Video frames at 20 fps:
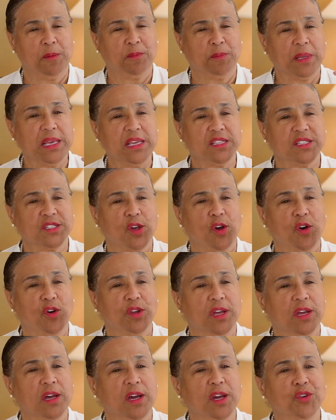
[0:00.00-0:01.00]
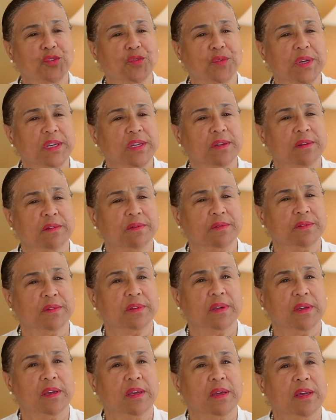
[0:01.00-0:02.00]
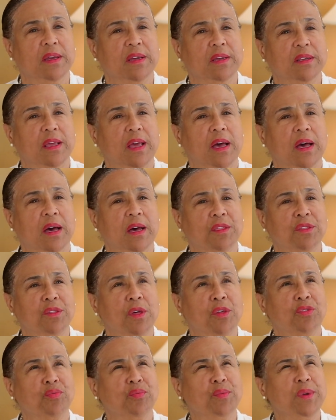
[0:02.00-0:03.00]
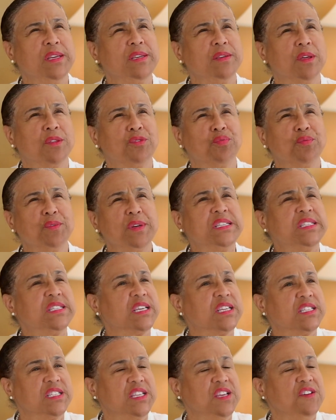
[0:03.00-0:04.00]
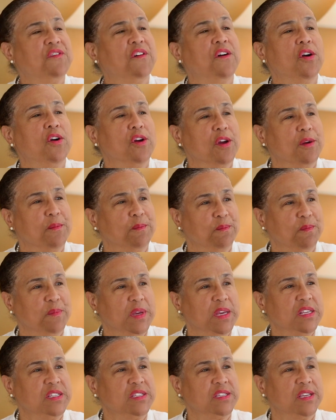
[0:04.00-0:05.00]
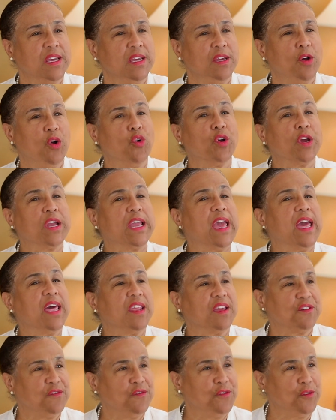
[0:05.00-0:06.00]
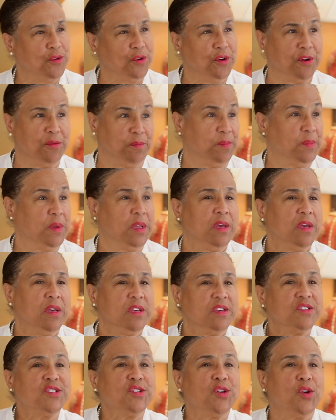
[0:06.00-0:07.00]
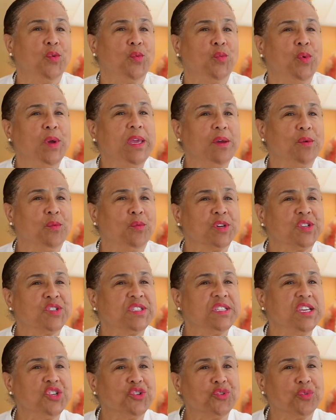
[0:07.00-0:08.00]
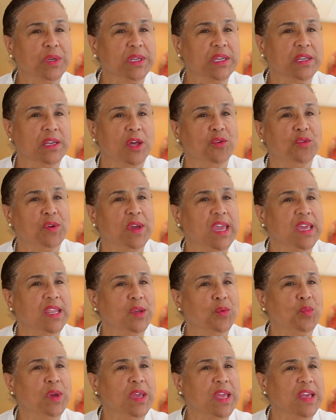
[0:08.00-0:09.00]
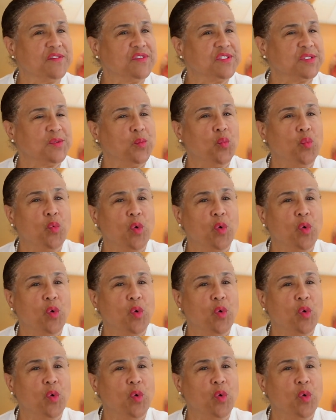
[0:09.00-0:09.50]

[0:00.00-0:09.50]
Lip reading: place called 360 Farm. It's a organic farm. So we're centrally located. We have some